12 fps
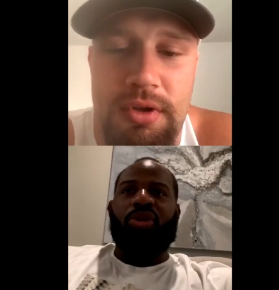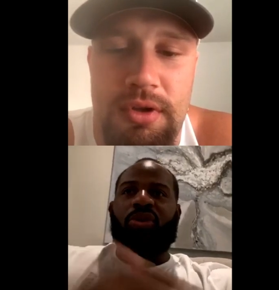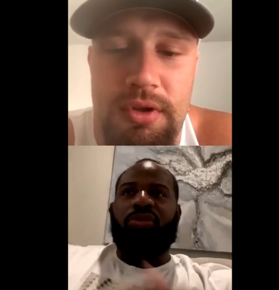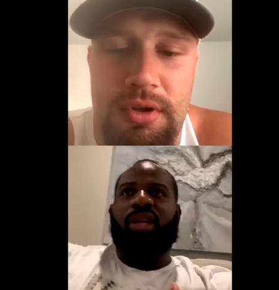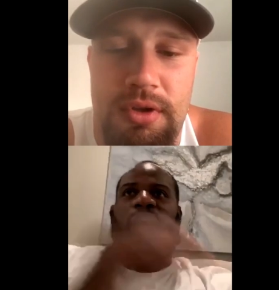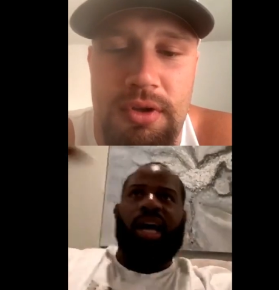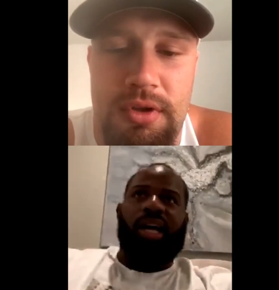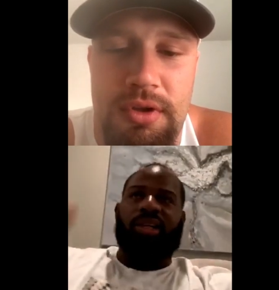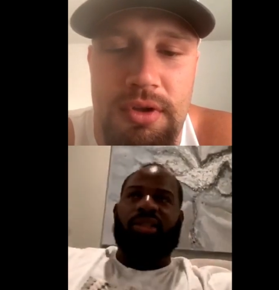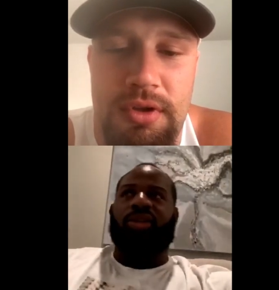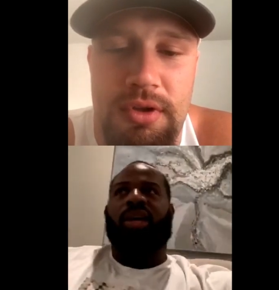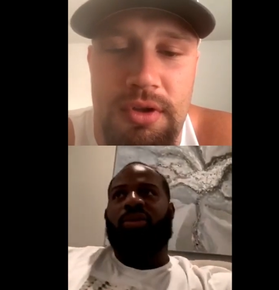Speaker 1: moved a
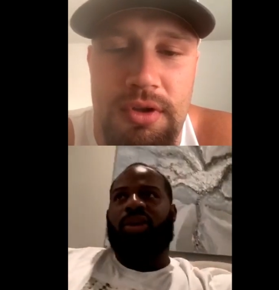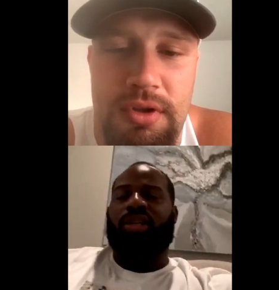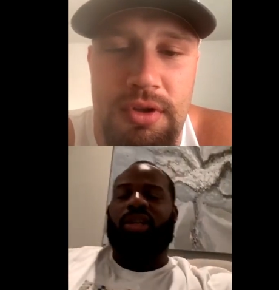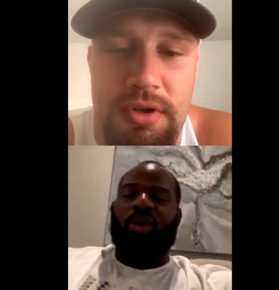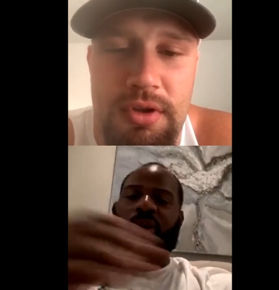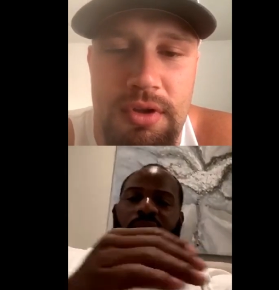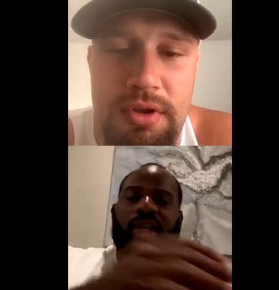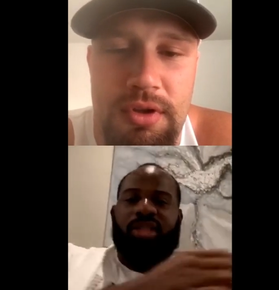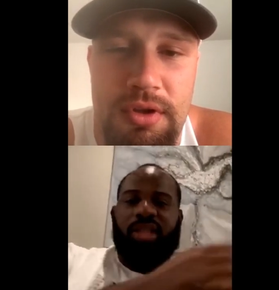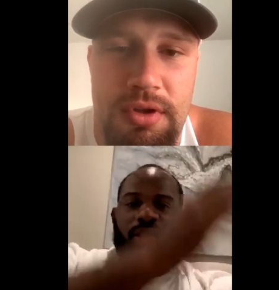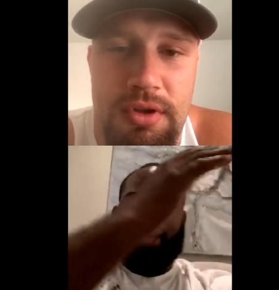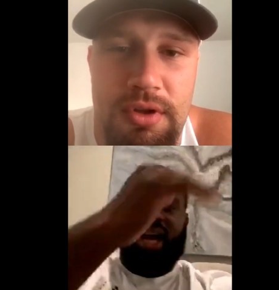lot, so they wanted the
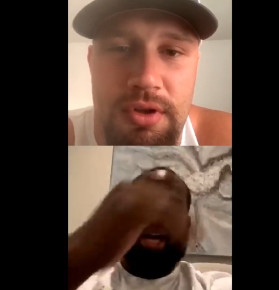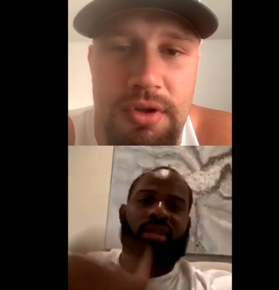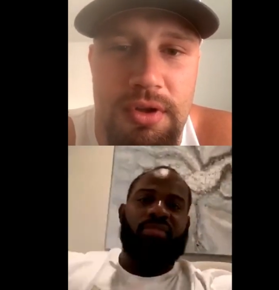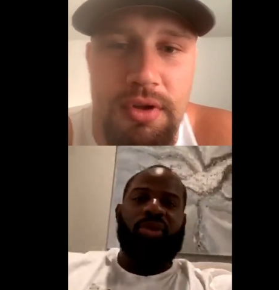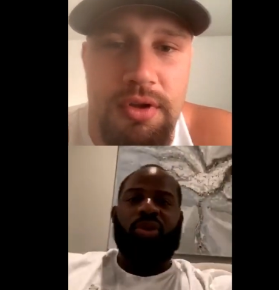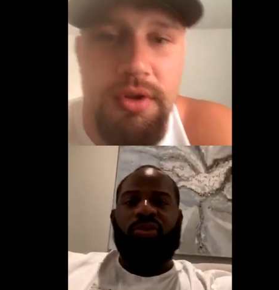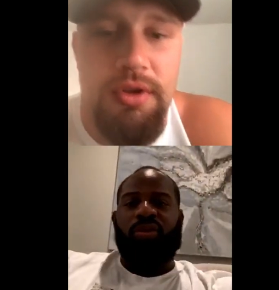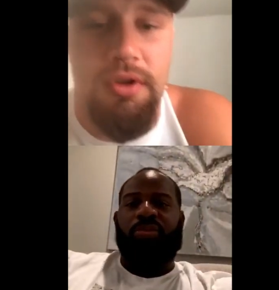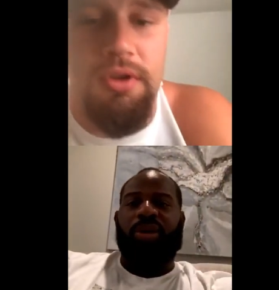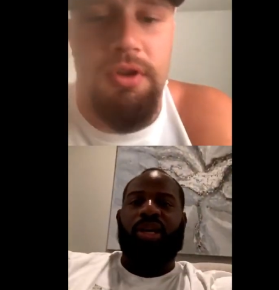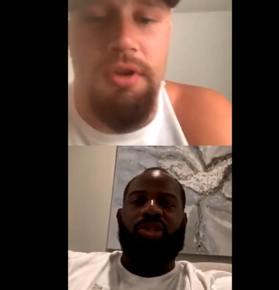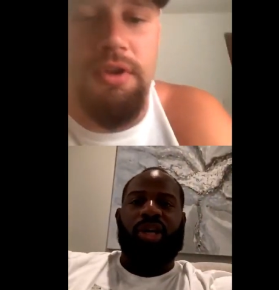quickness inside to move
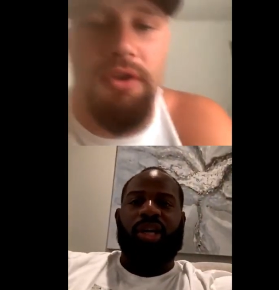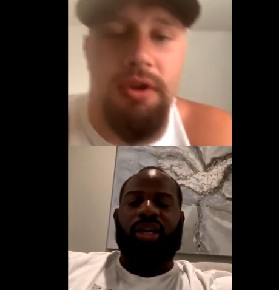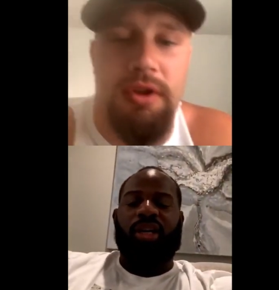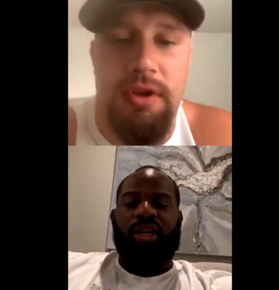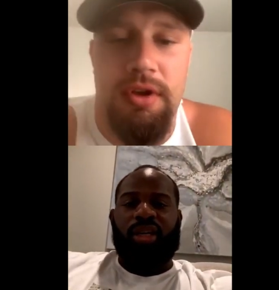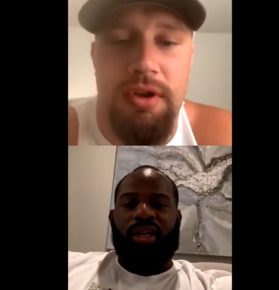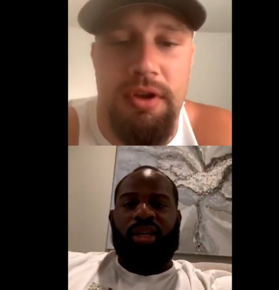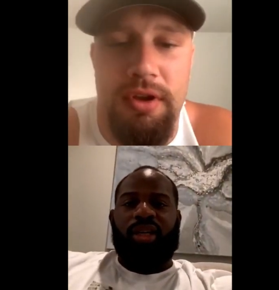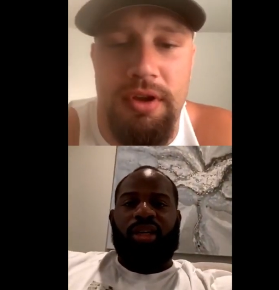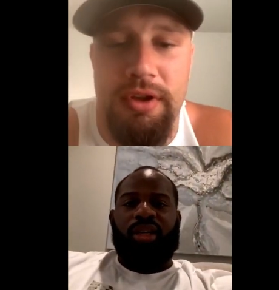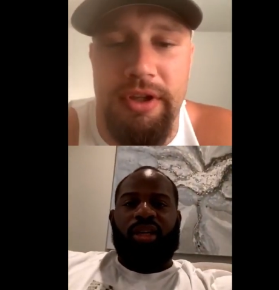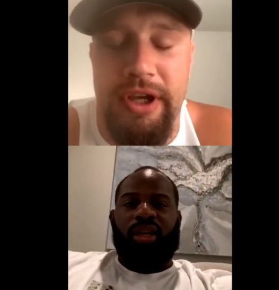and penetrate.
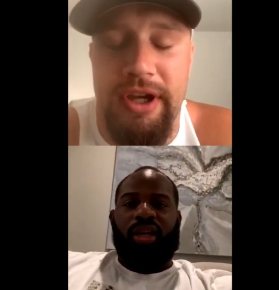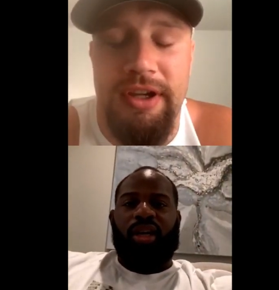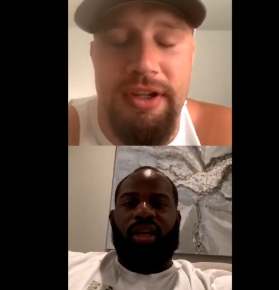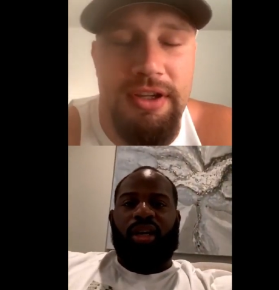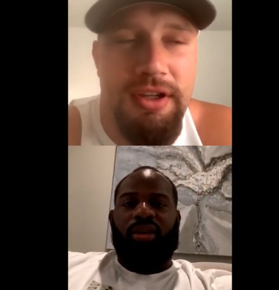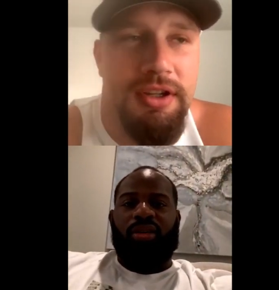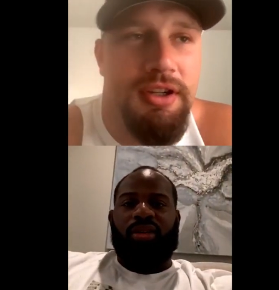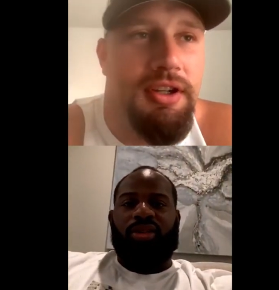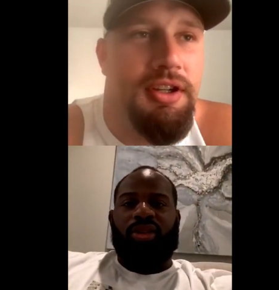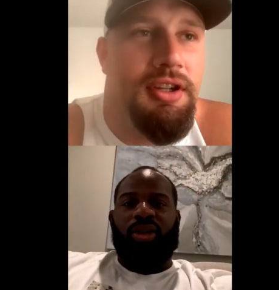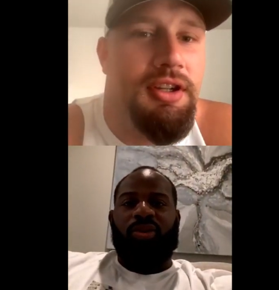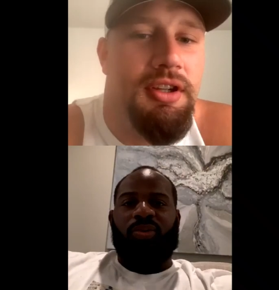Yeah. Uh,
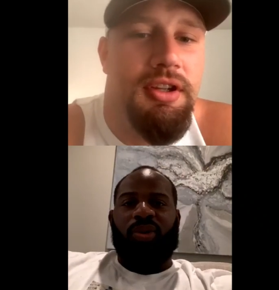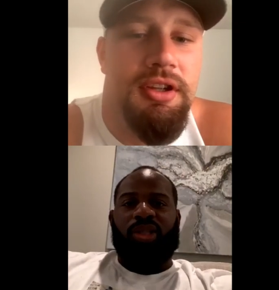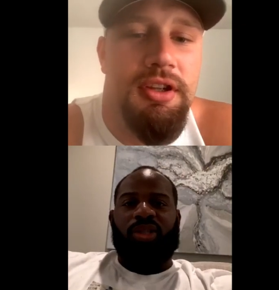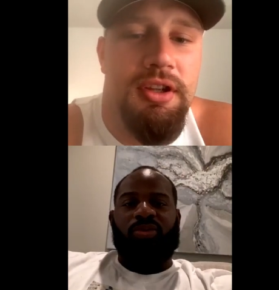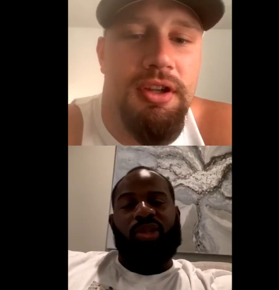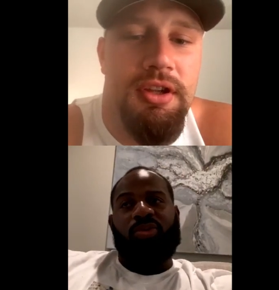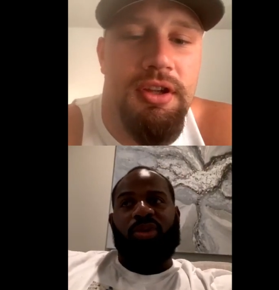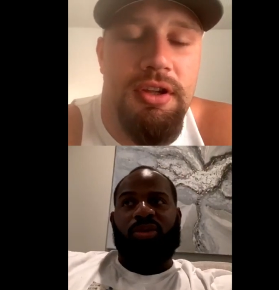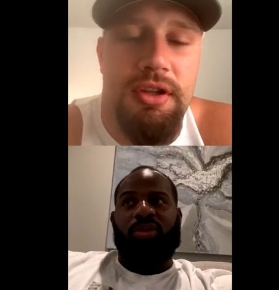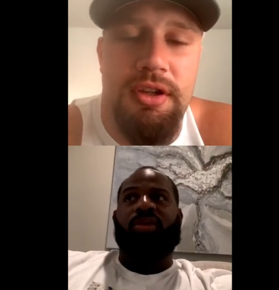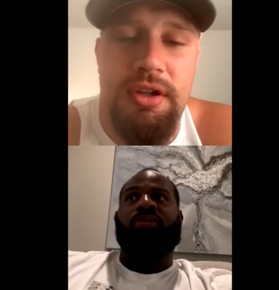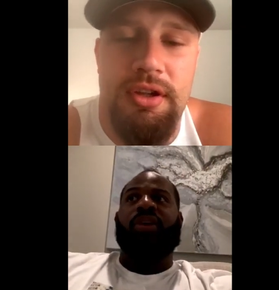so which which
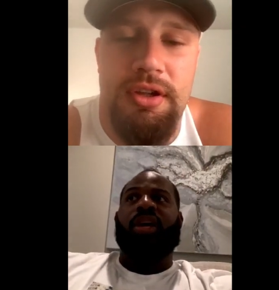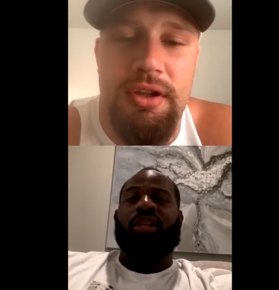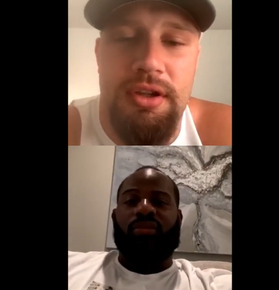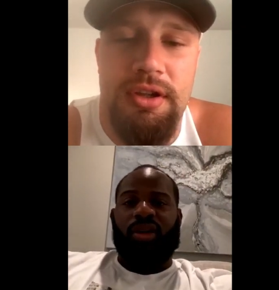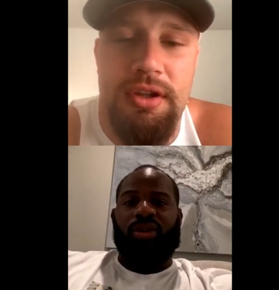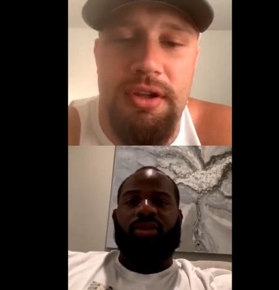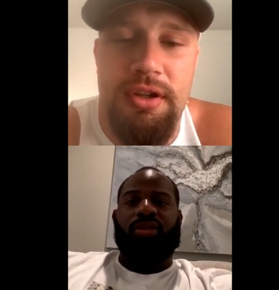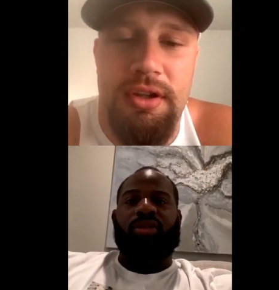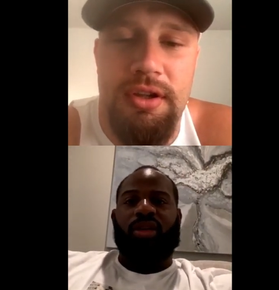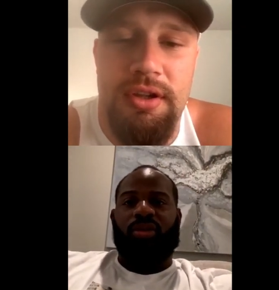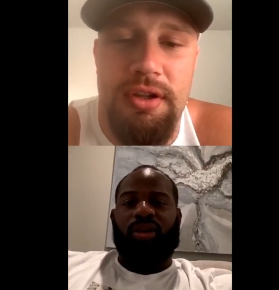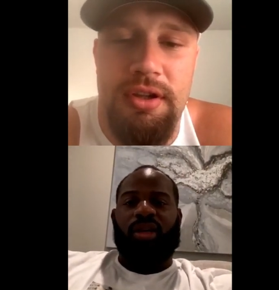which was effective though.
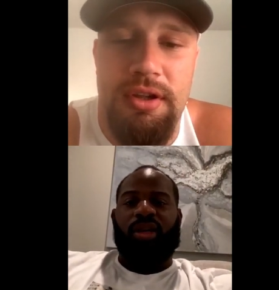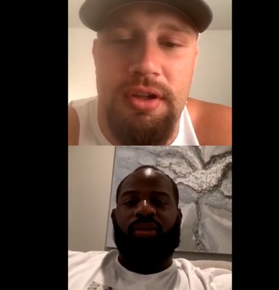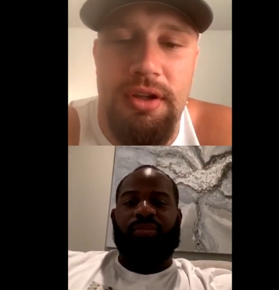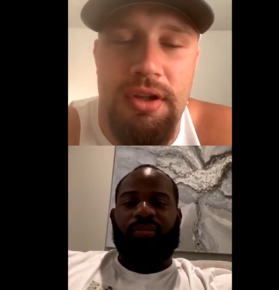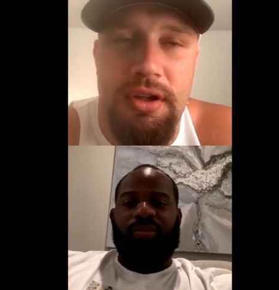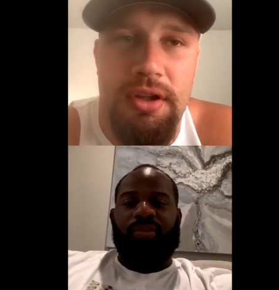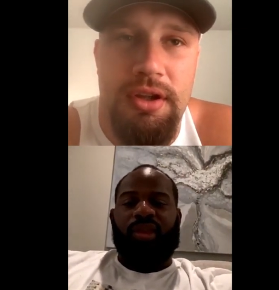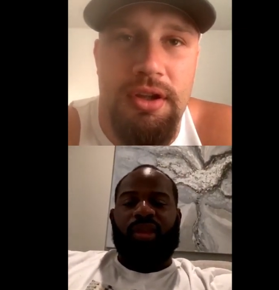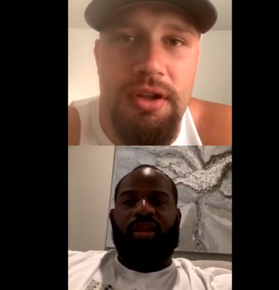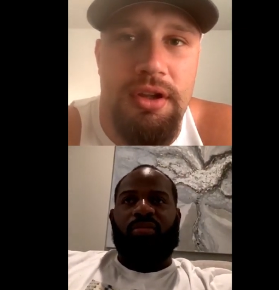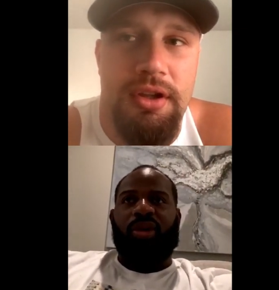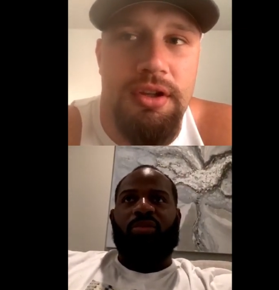So uh,
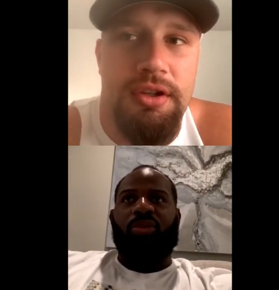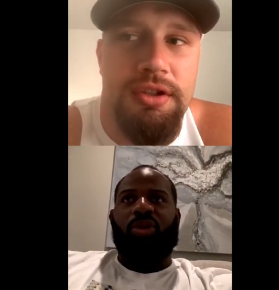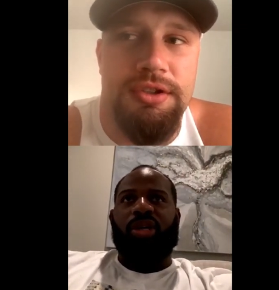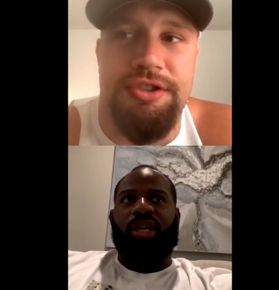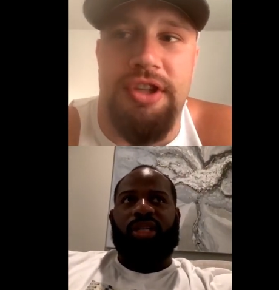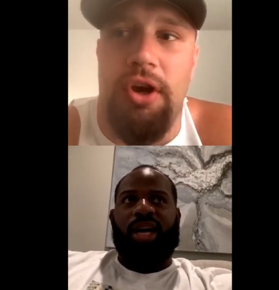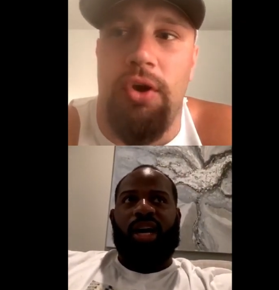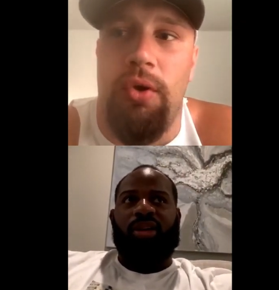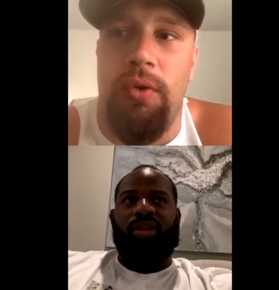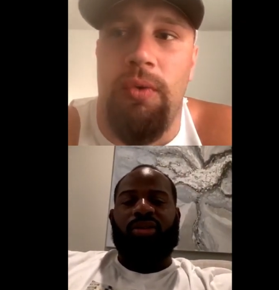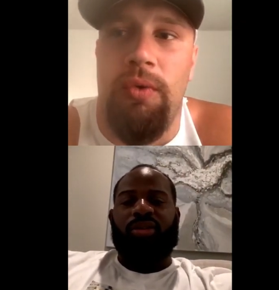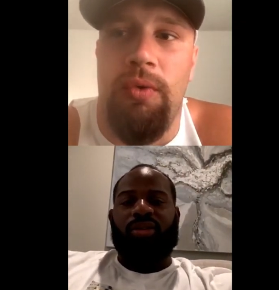m- more
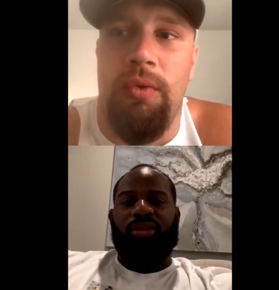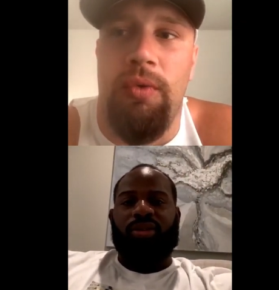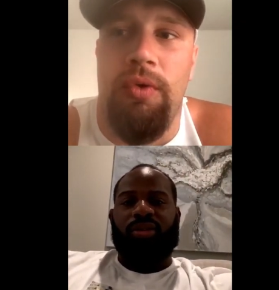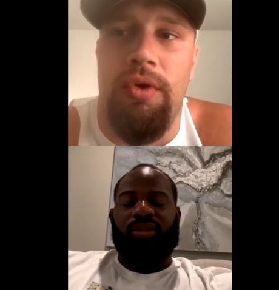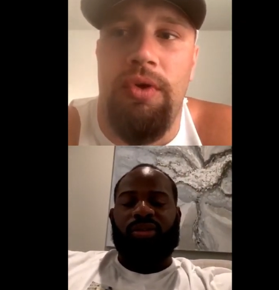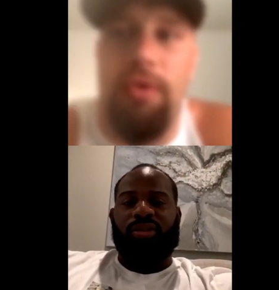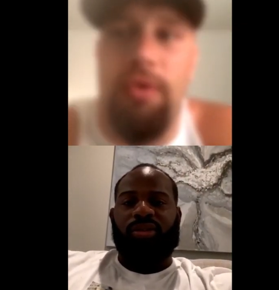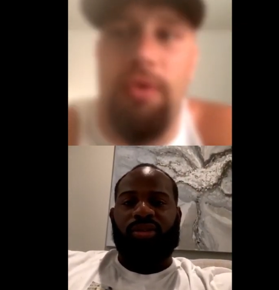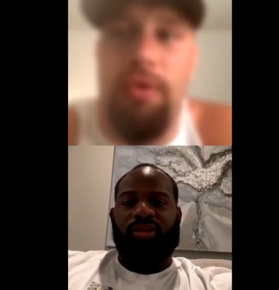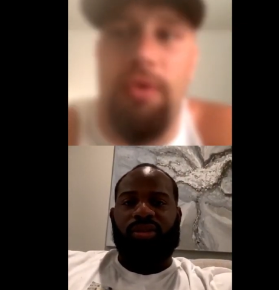decoupled. So,